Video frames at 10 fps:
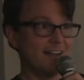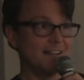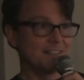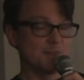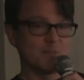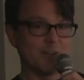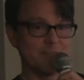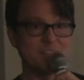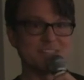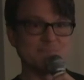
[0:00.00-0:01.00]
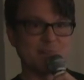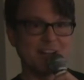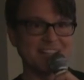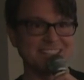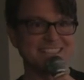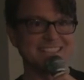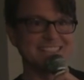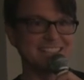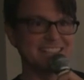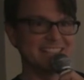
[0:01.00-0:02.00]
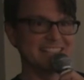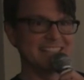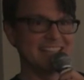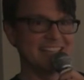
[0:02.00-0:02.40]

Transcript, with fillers: so far I've been surprised, uh,